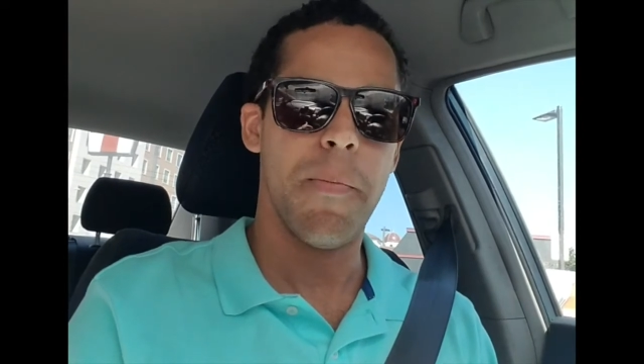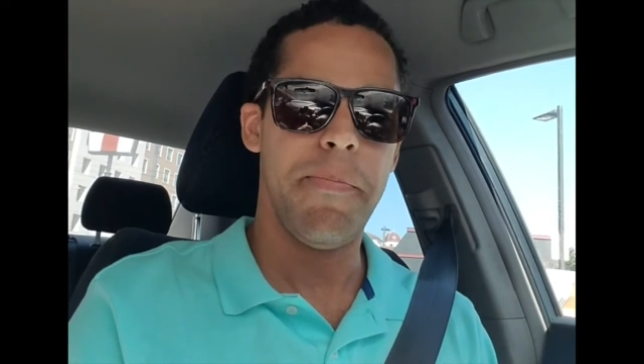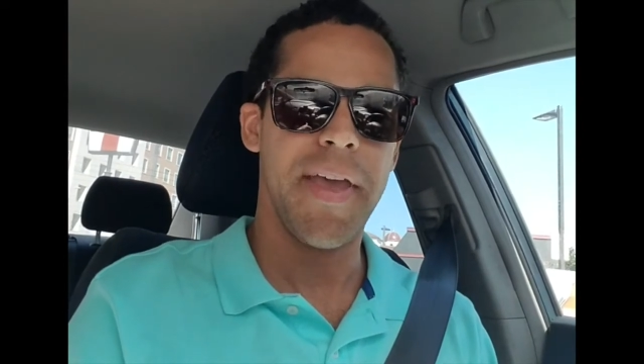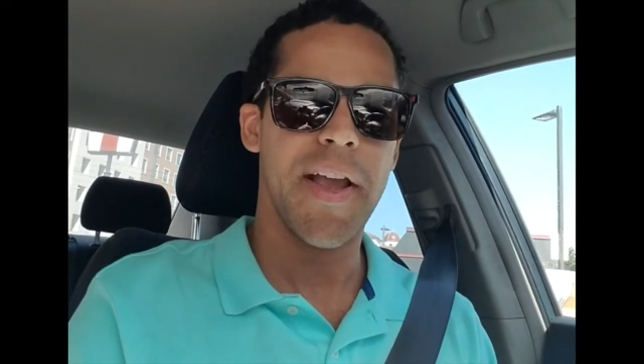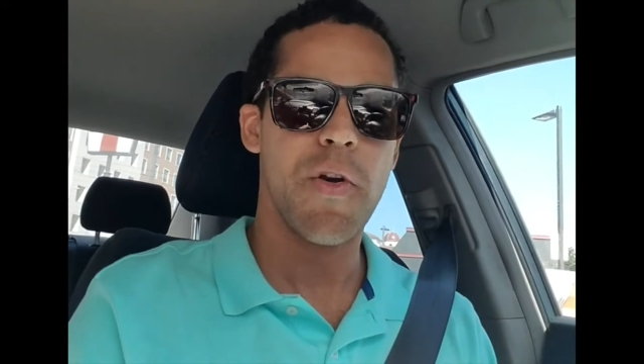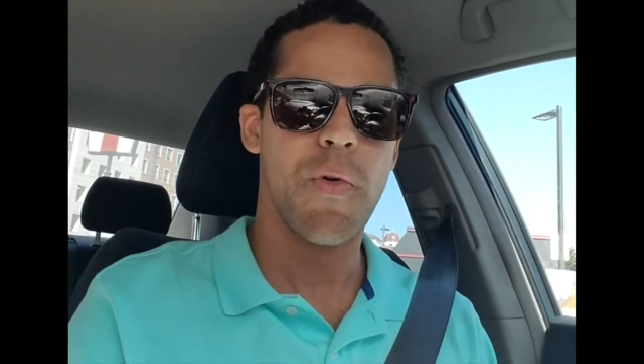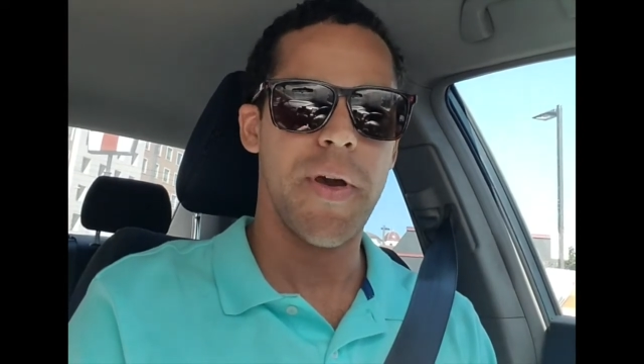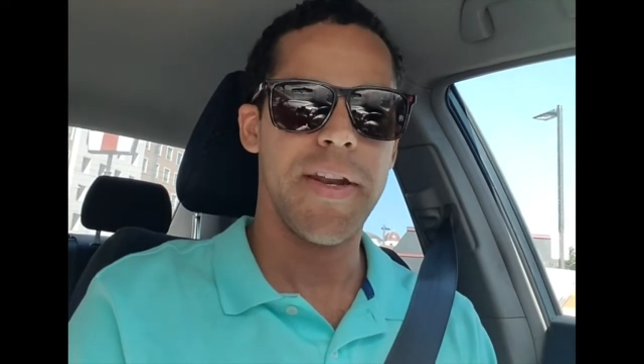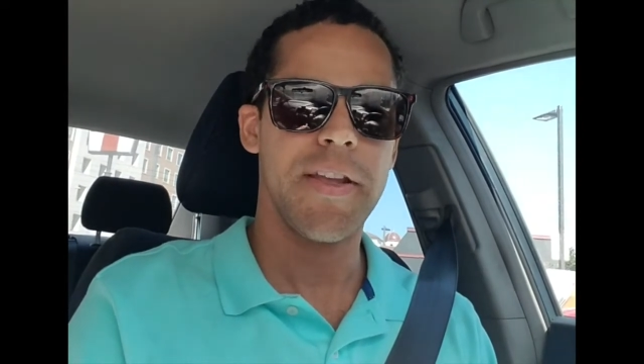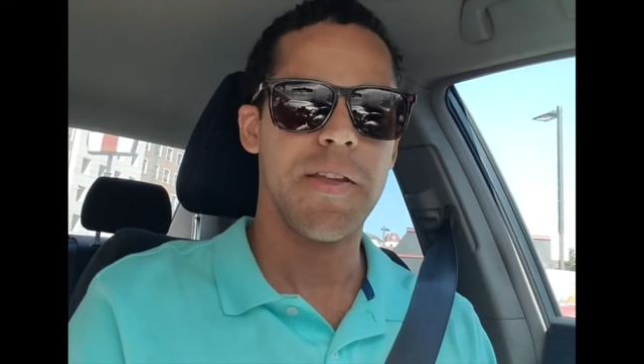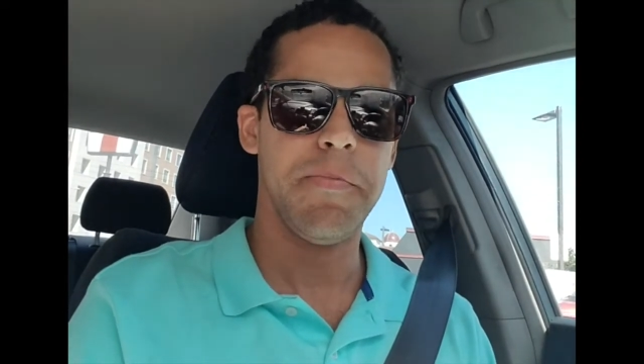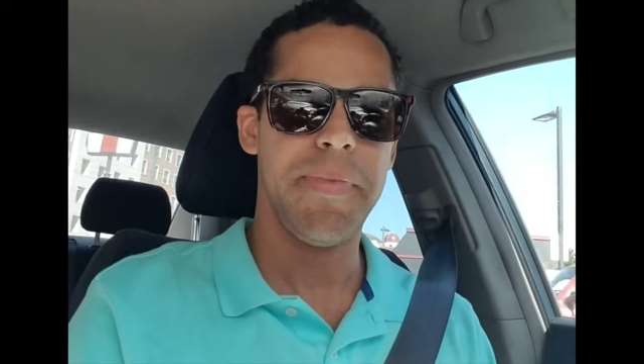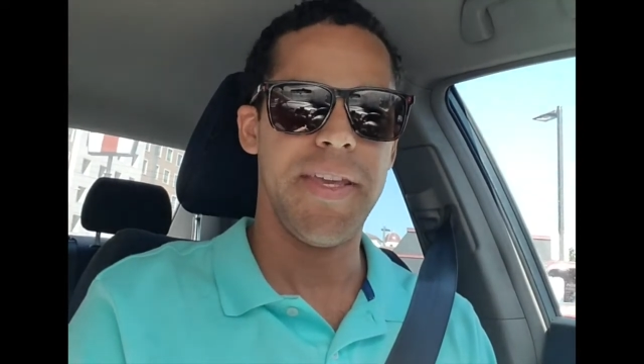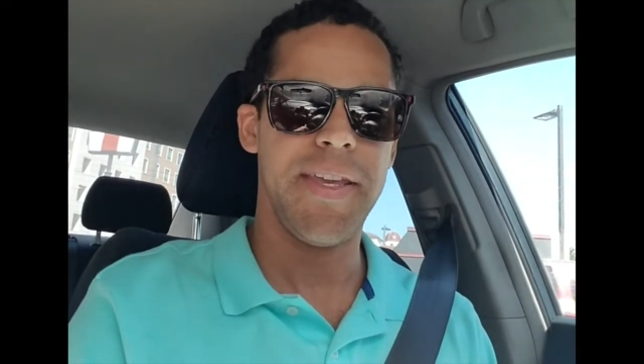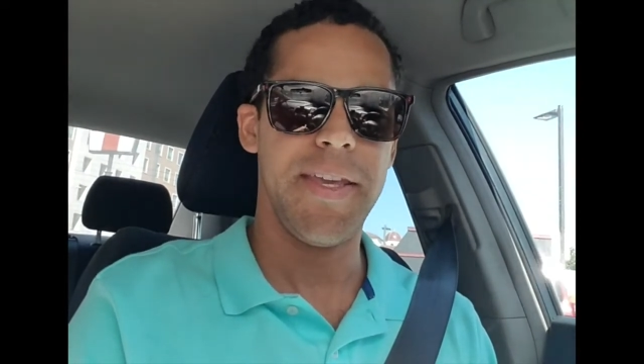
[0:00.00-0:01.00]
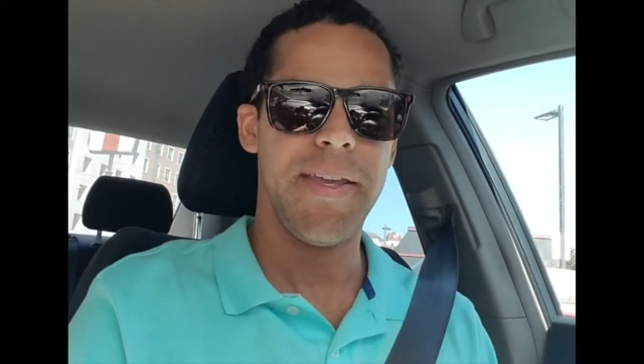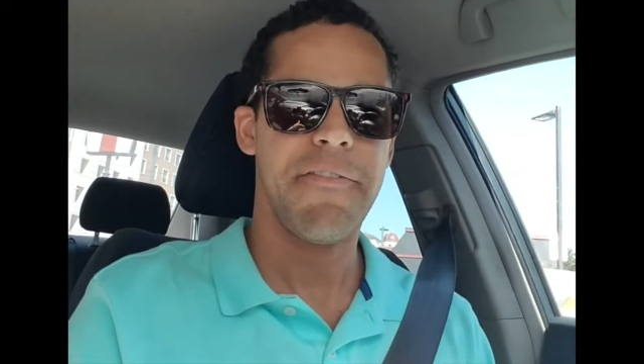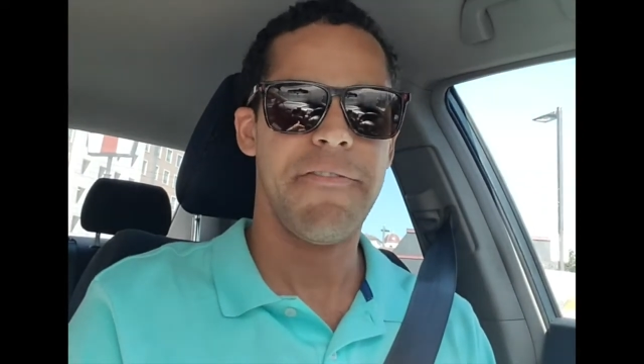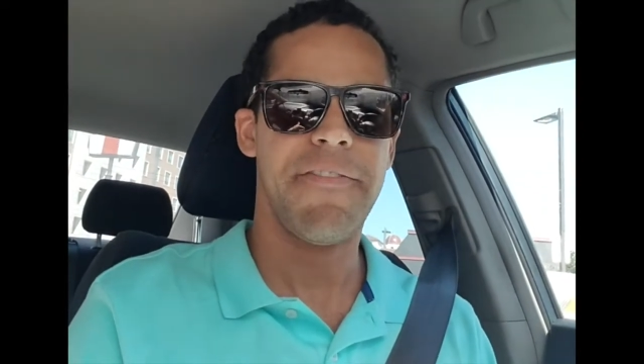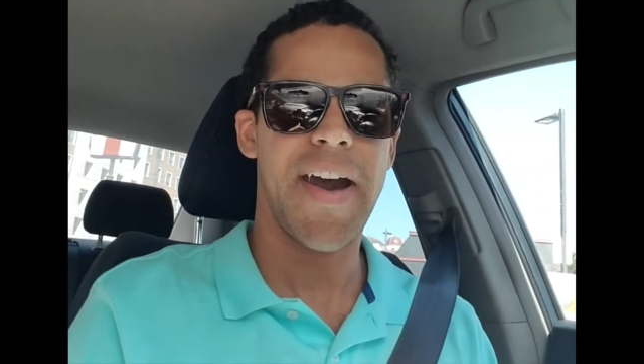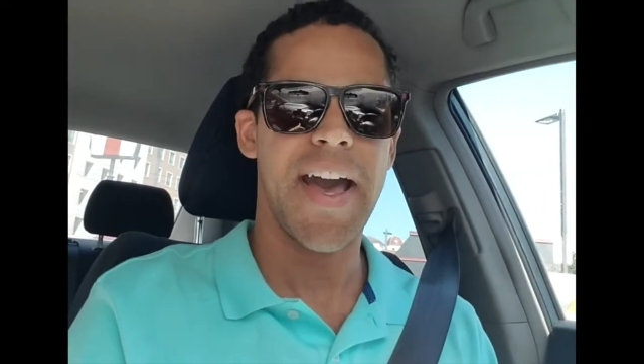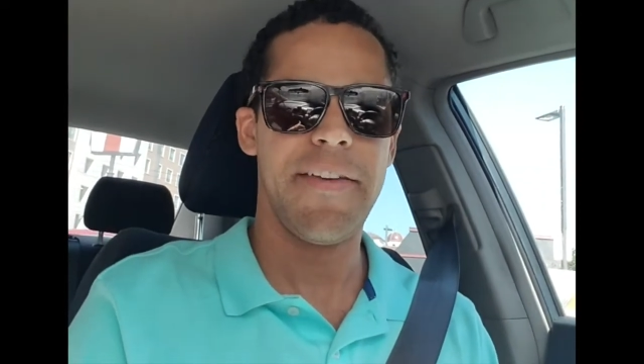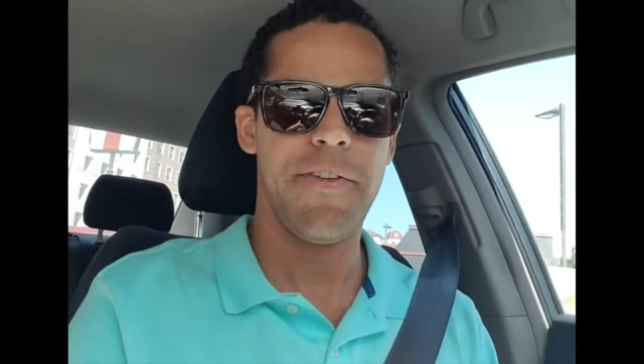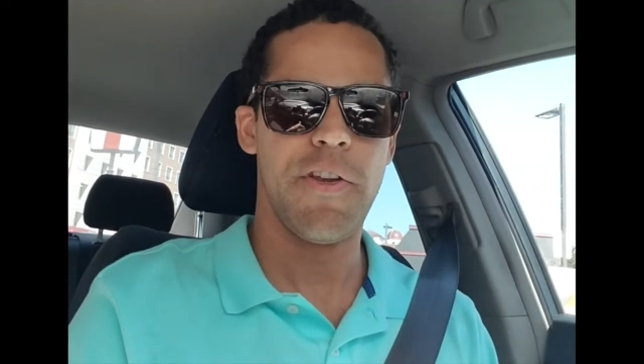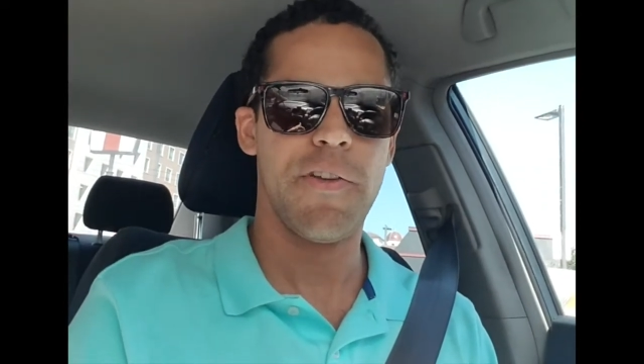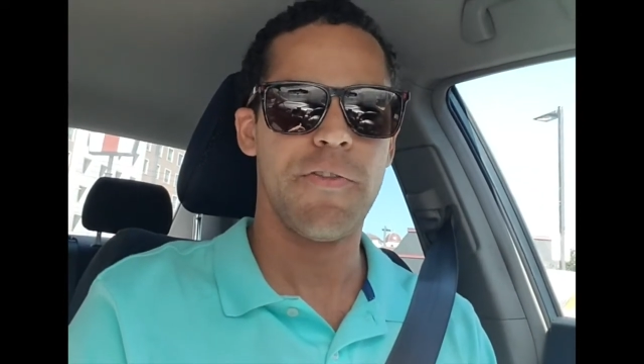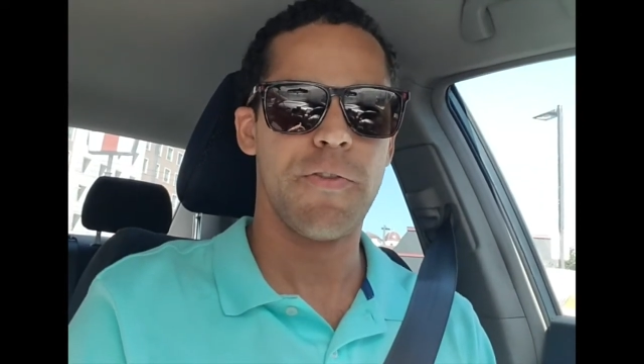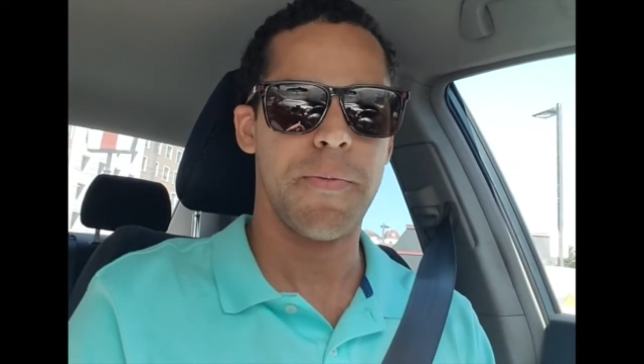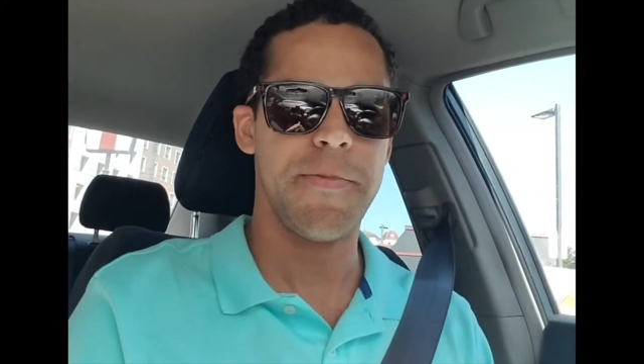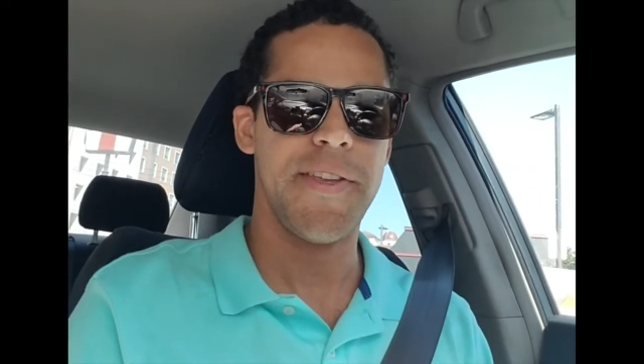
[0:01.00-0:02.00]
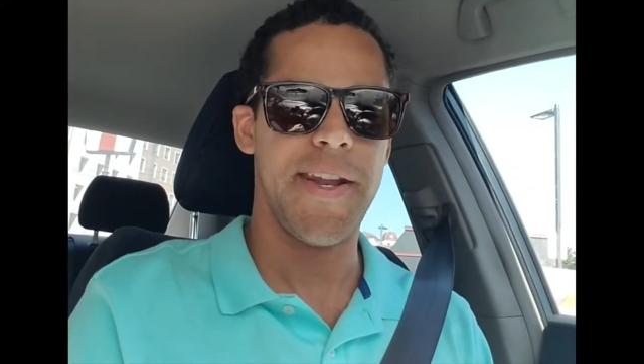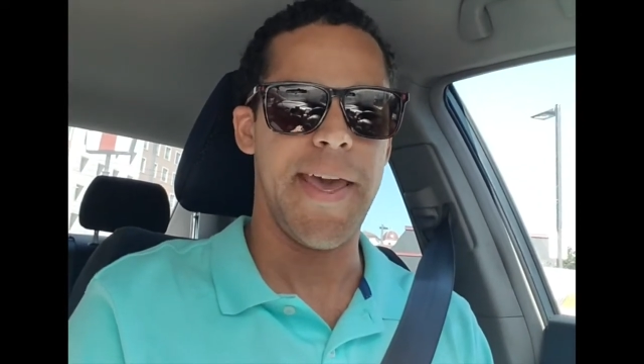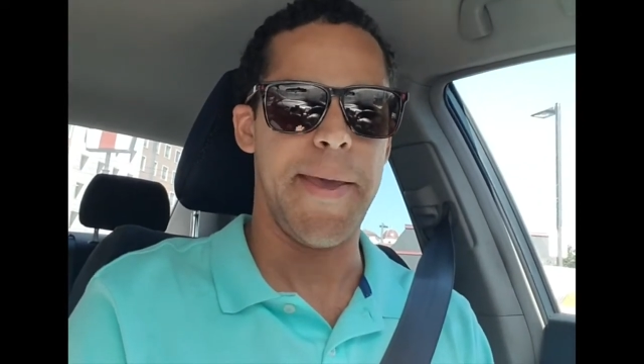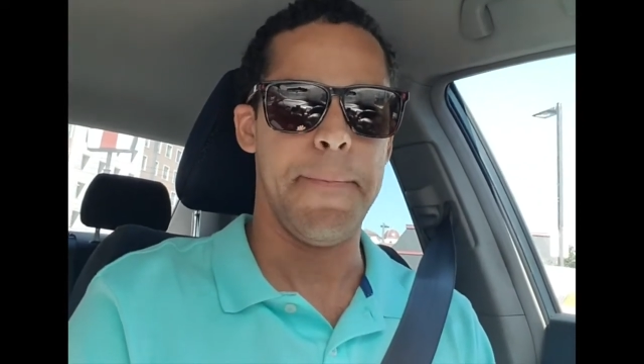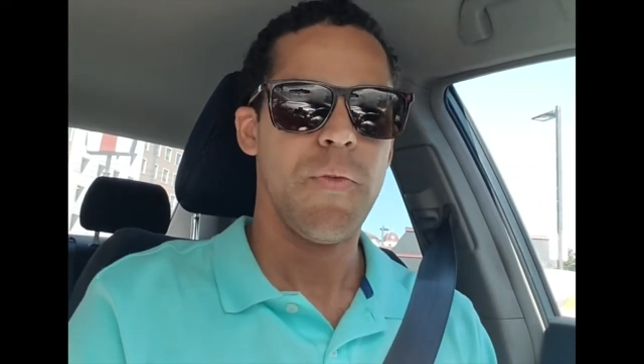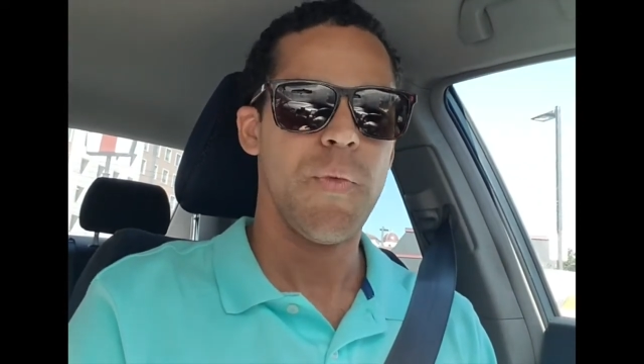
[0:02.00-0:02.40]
Bitcoin could be 5 years from today.